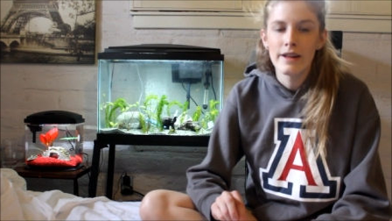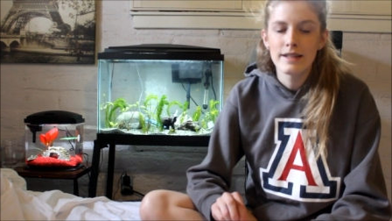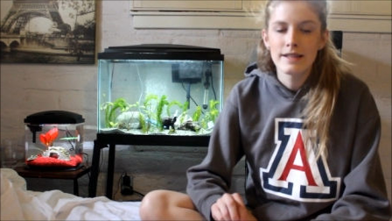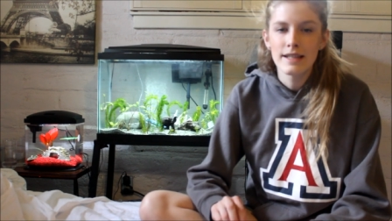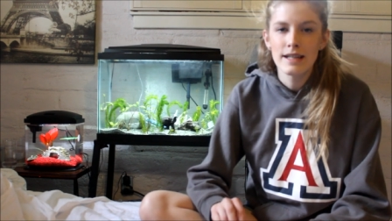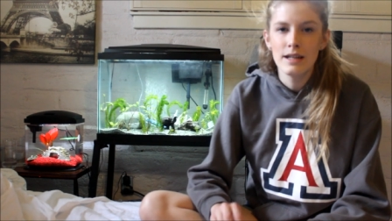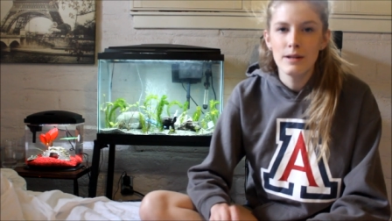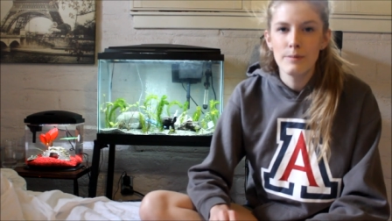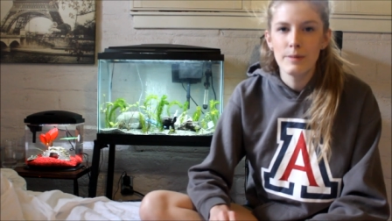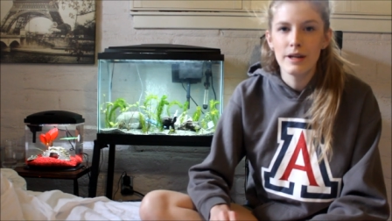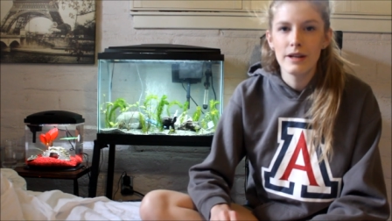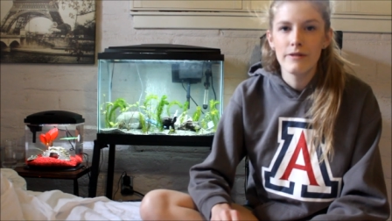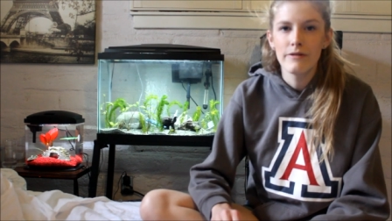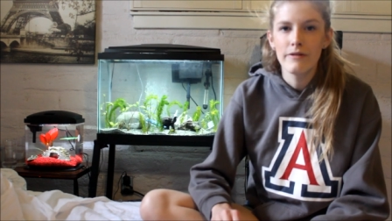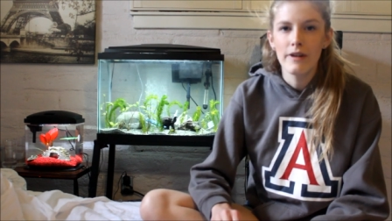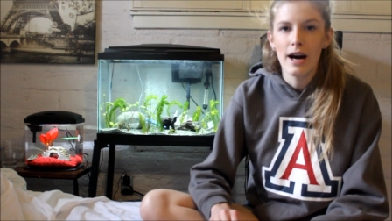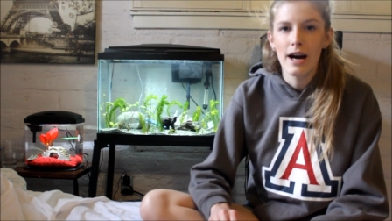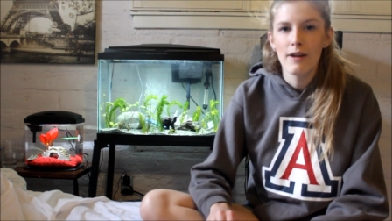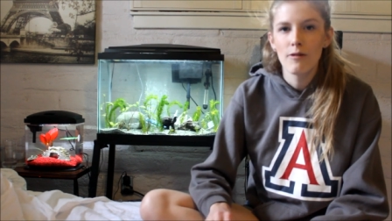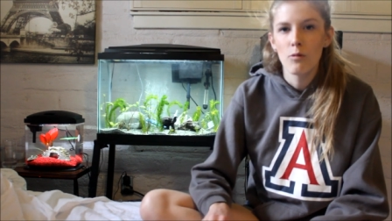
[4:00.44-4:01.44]
that's going to be
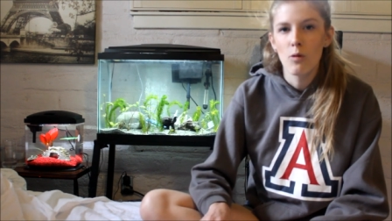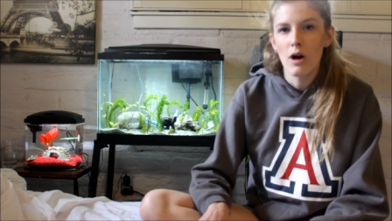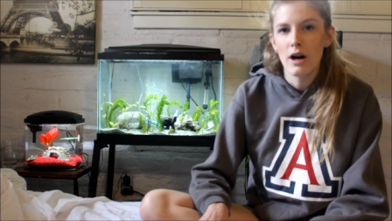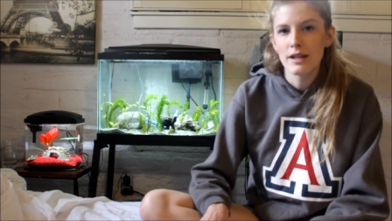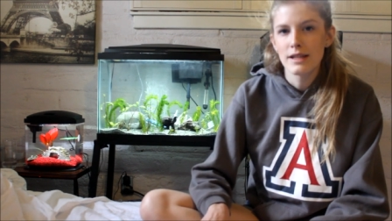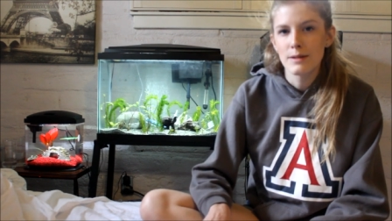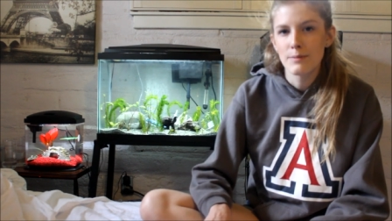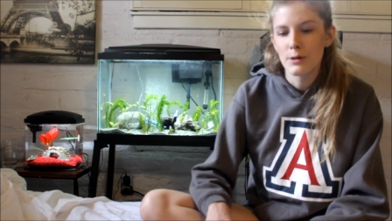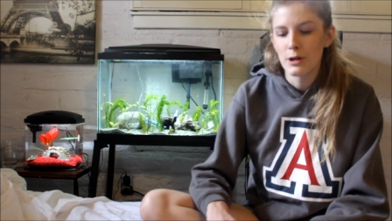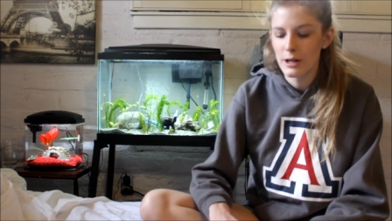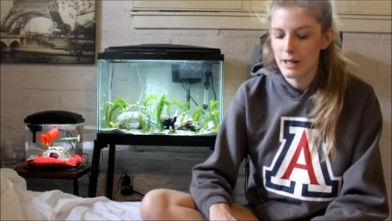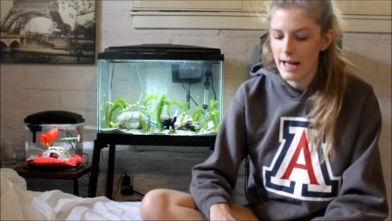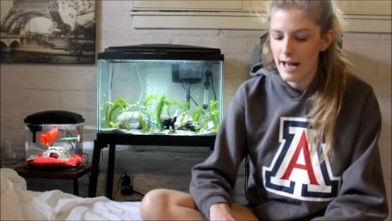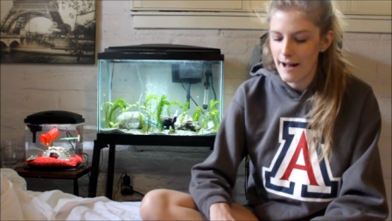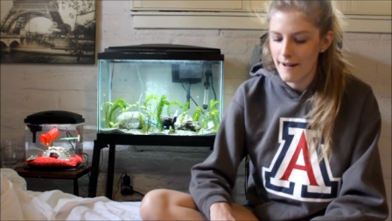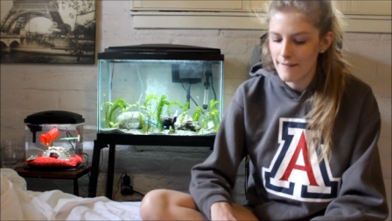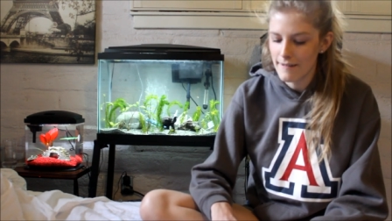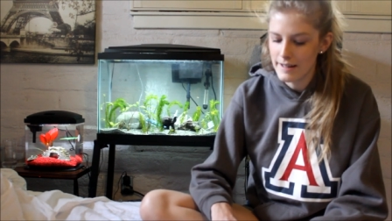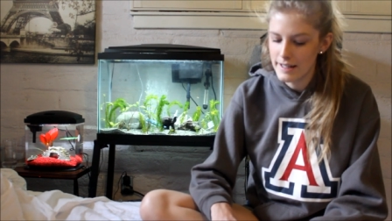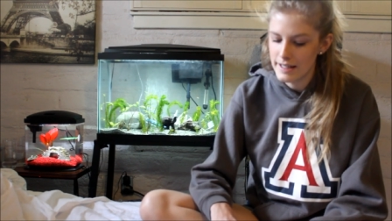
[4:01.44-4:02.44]
5 watts per
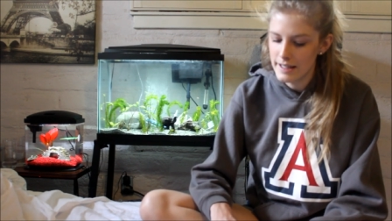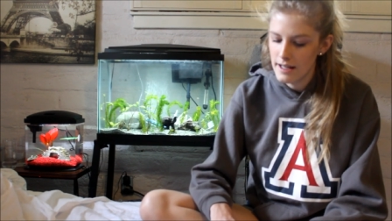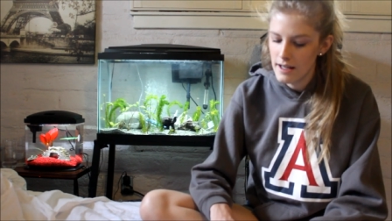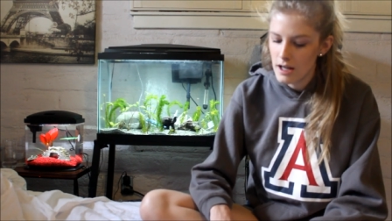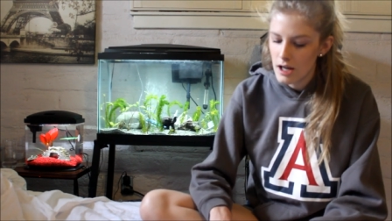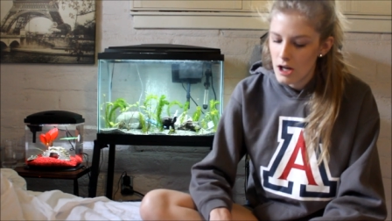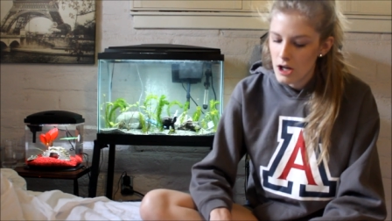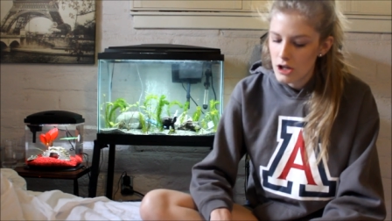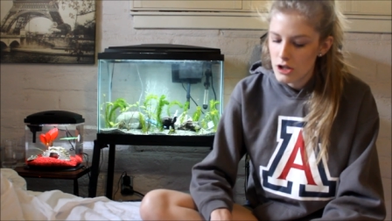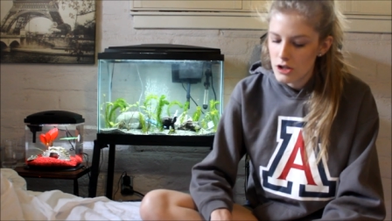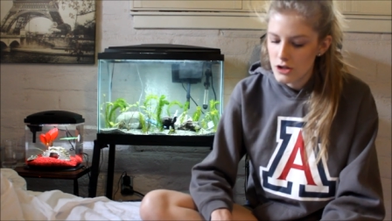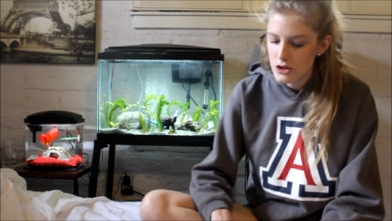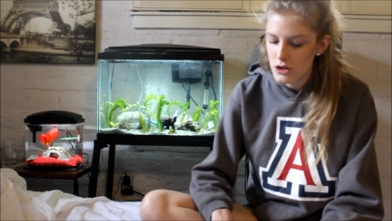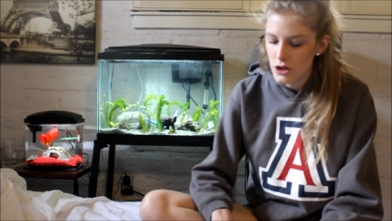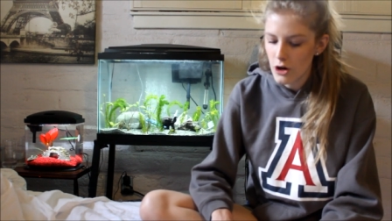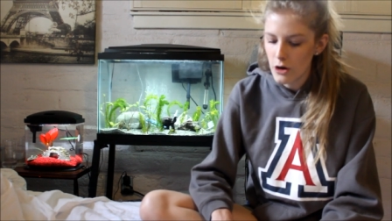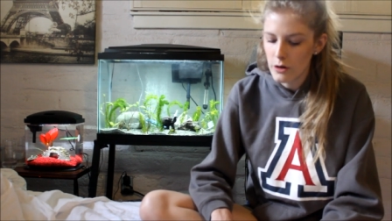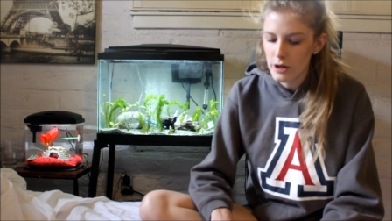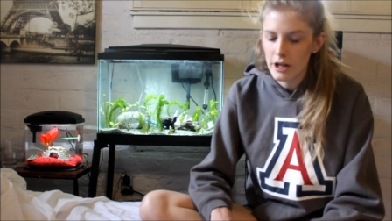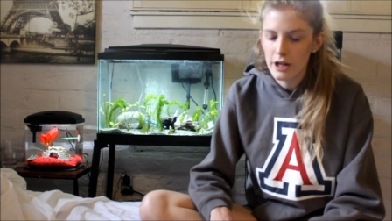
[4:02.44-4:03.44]
gallon
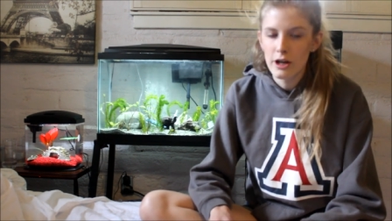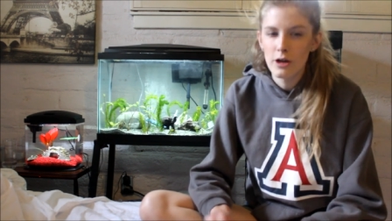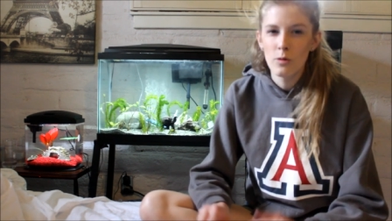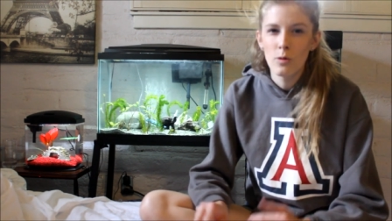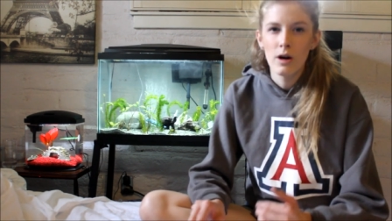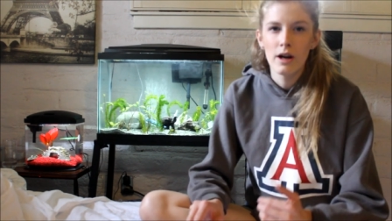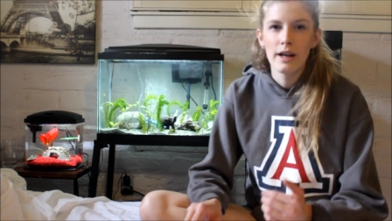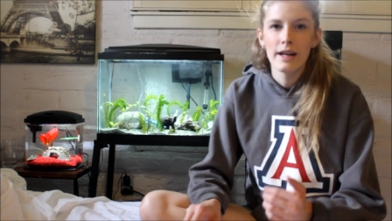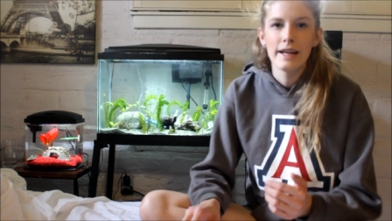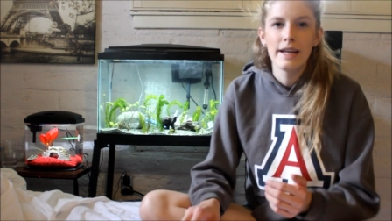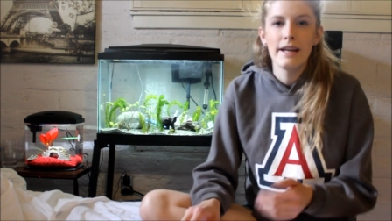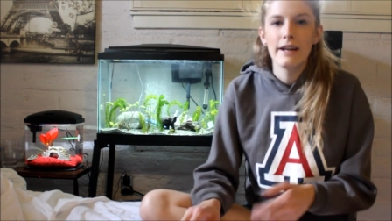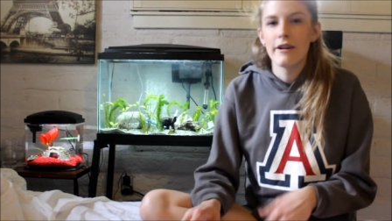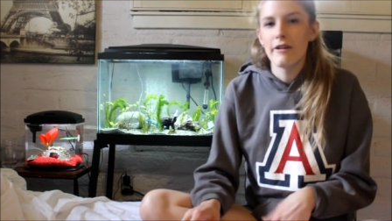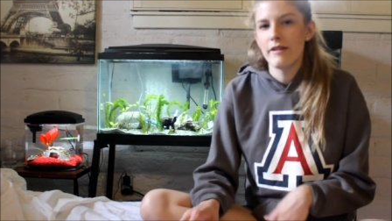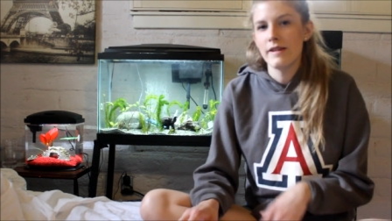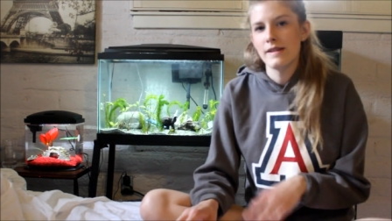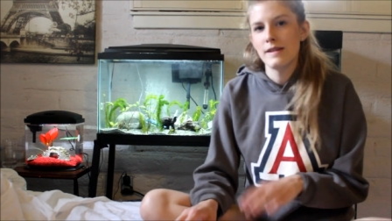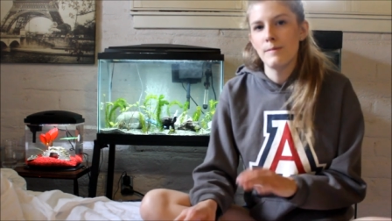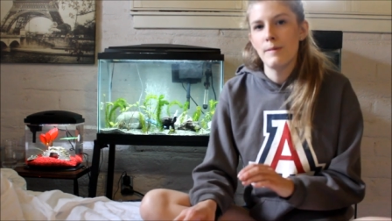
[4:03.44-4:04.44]
so you're going to want a
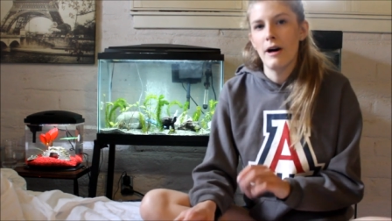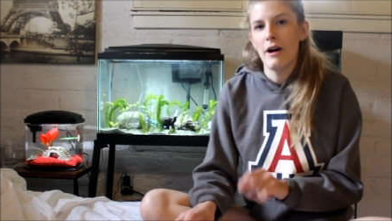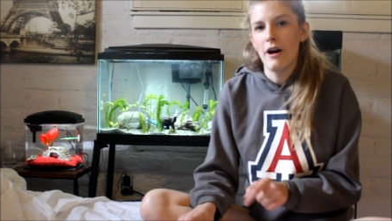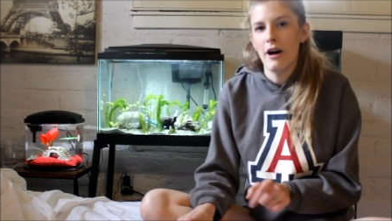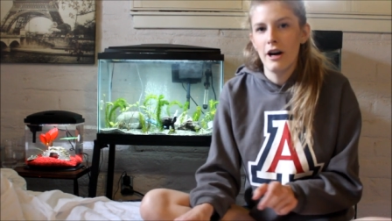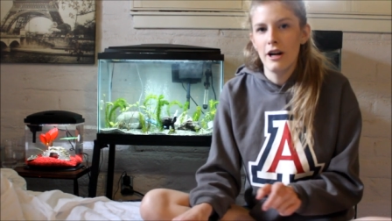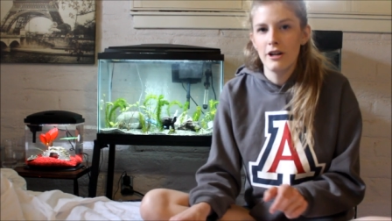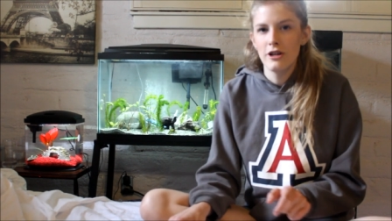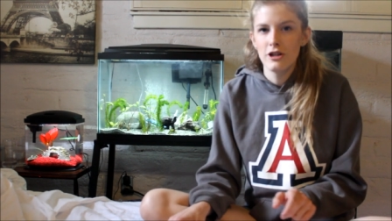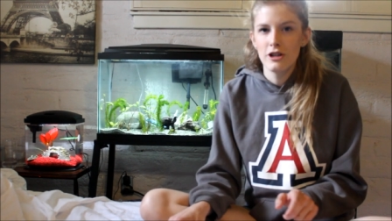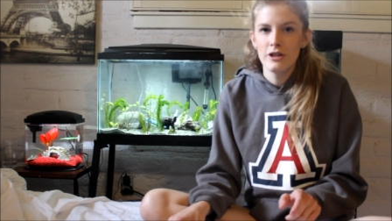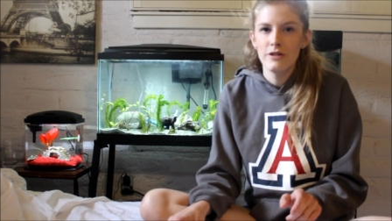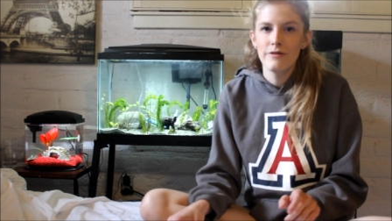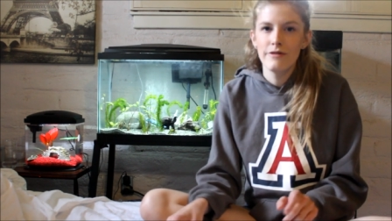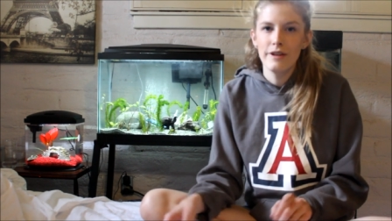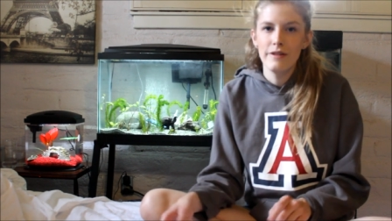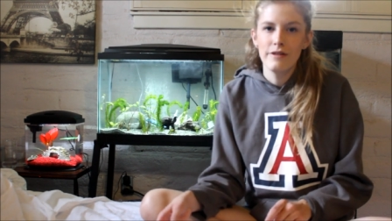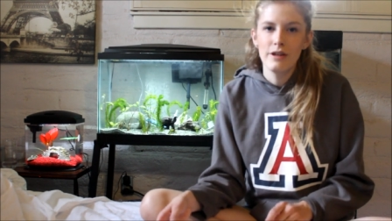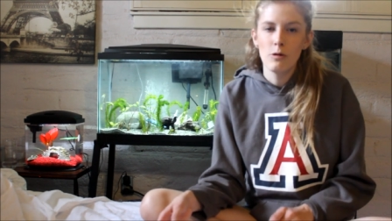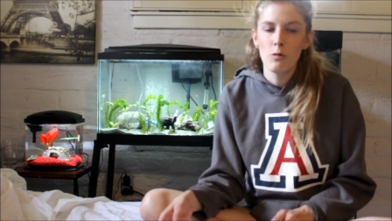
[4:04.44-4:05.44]
heater that's about
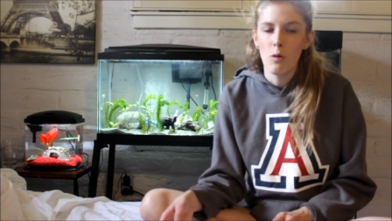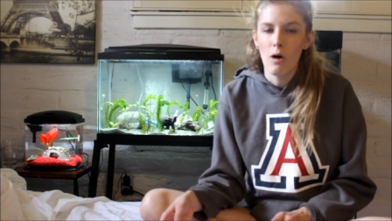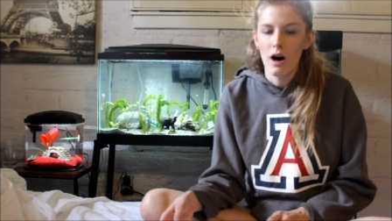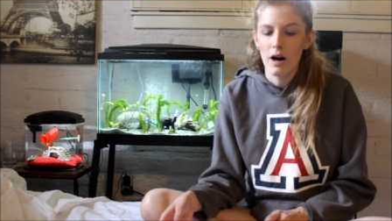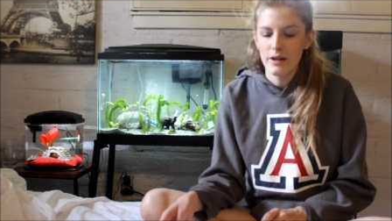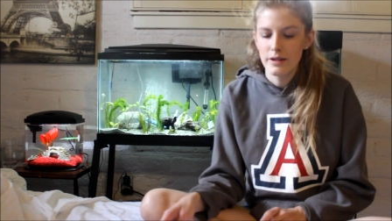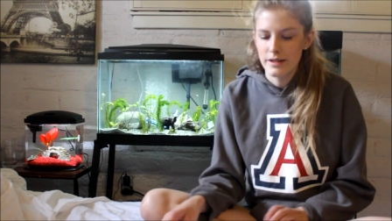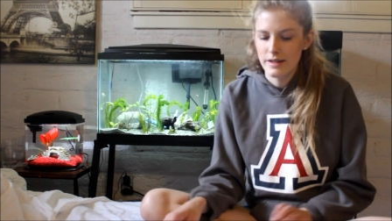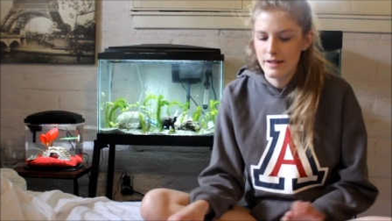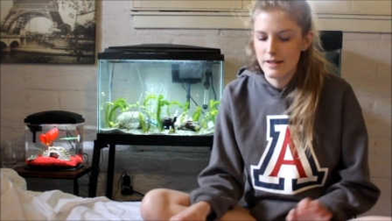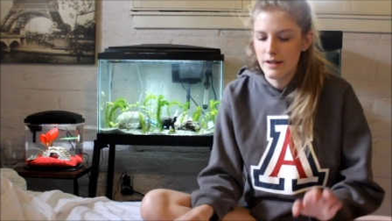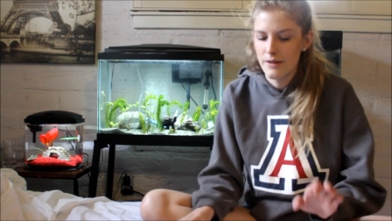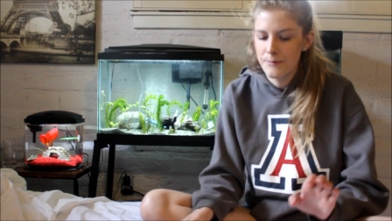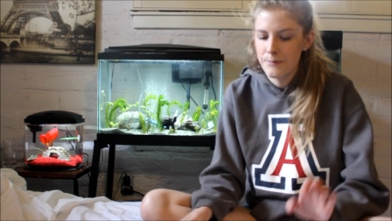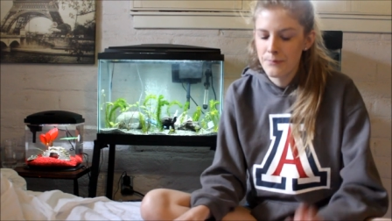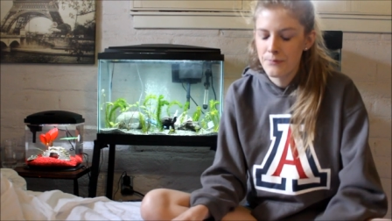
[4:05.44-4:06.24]
150 watts.